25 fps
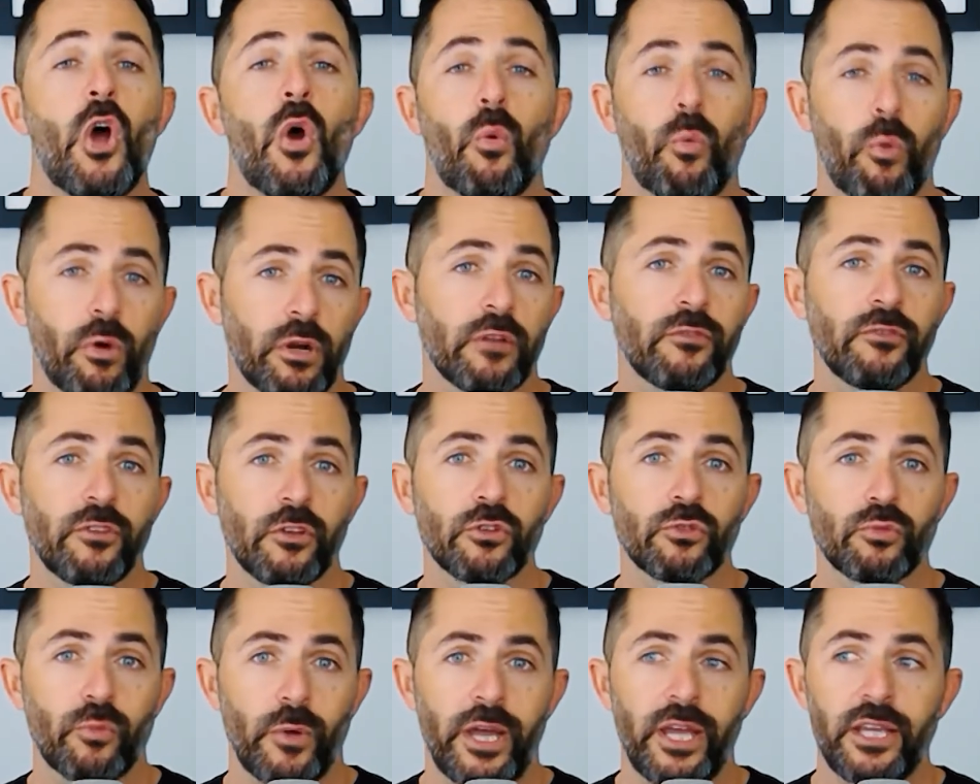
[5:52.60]
One of
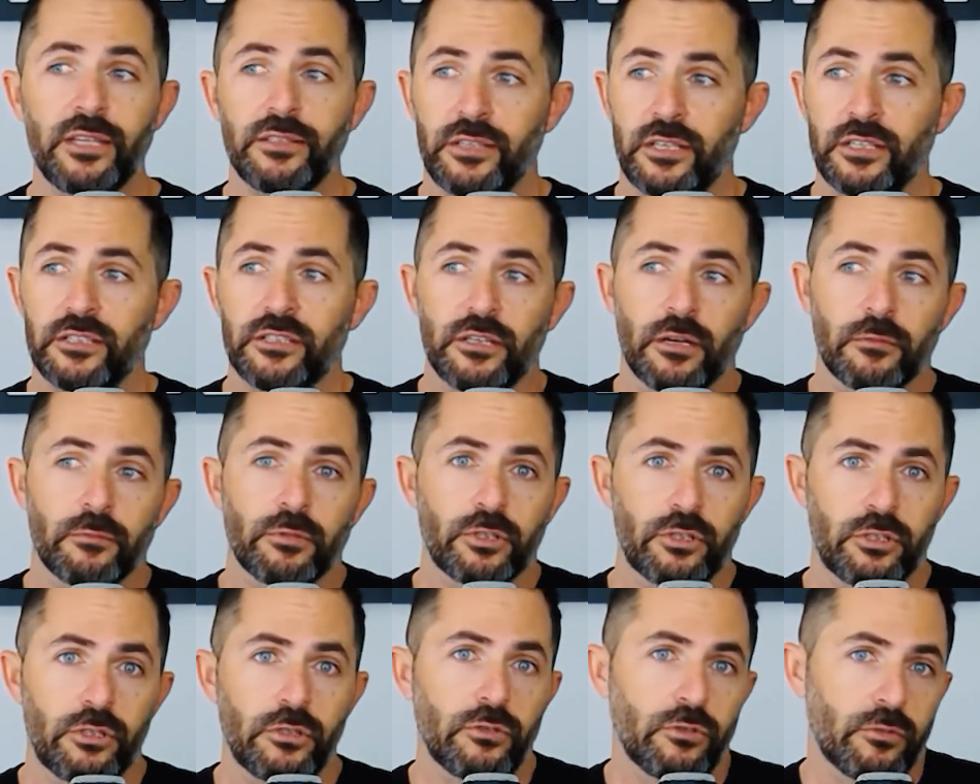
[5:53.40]
those ways is number
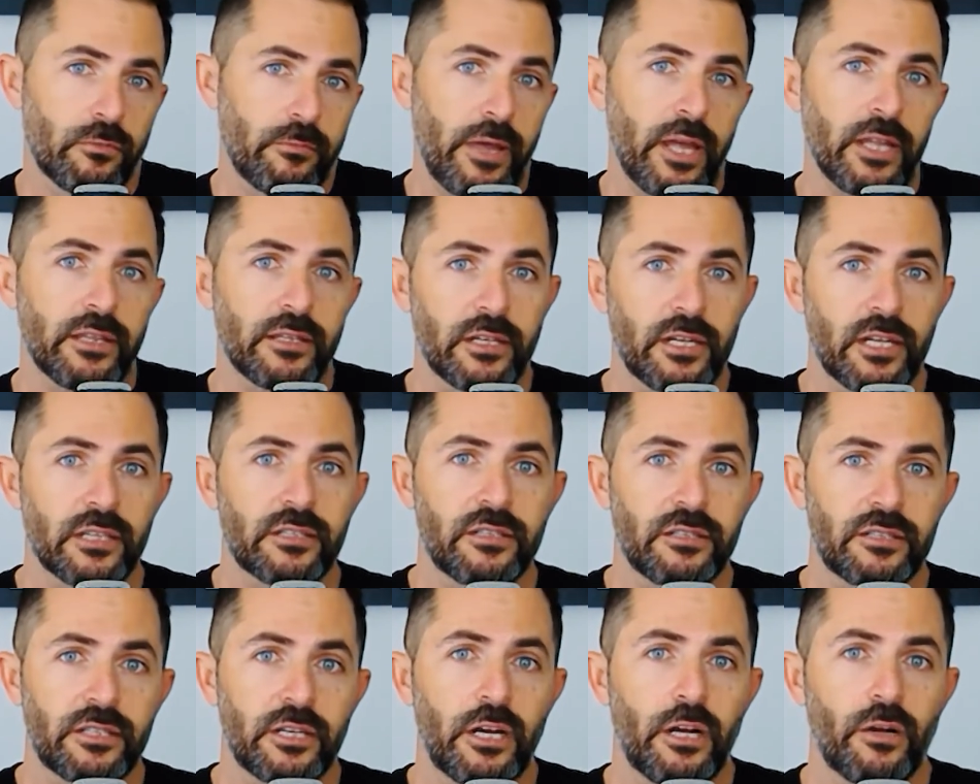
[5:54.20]
two, make the
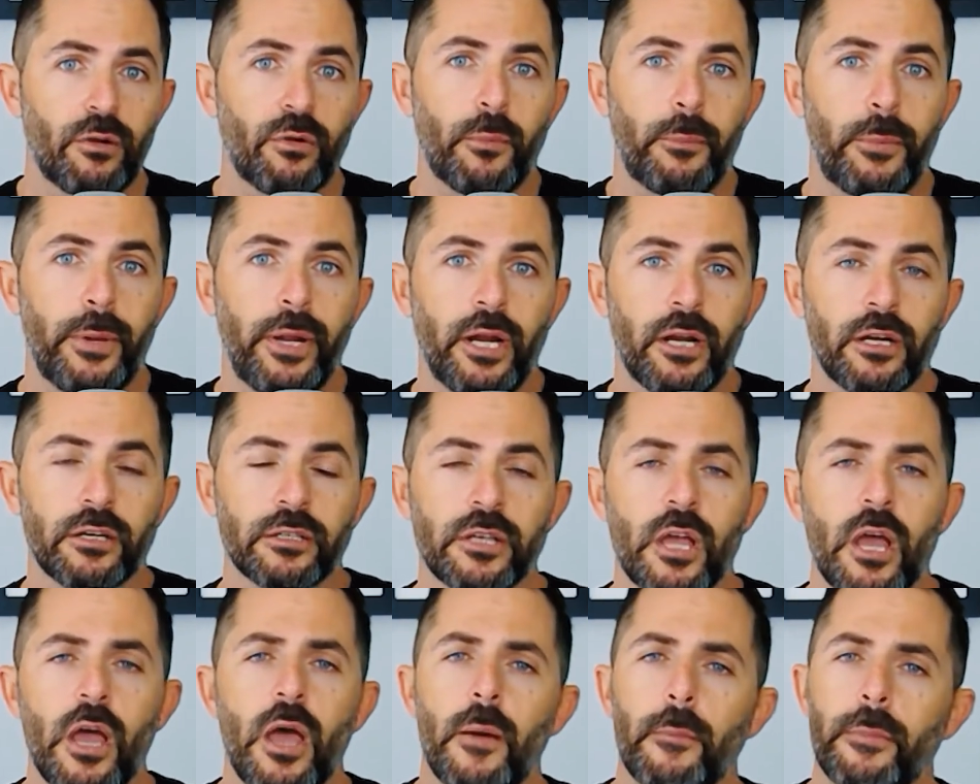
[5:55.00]
necessary
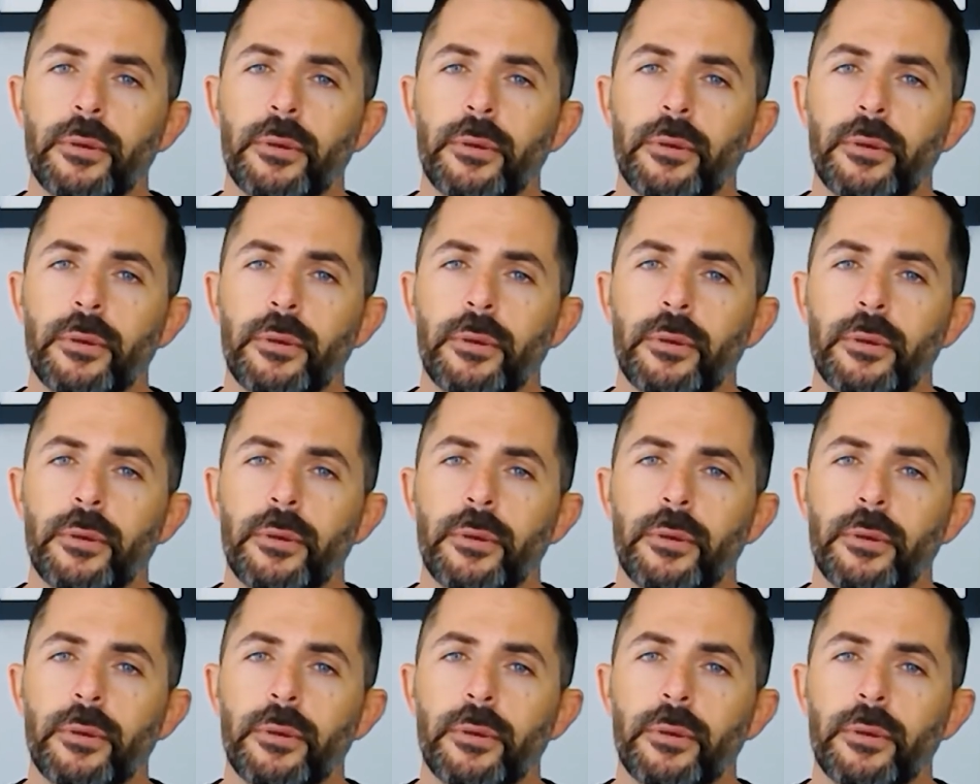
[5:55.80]
repairs.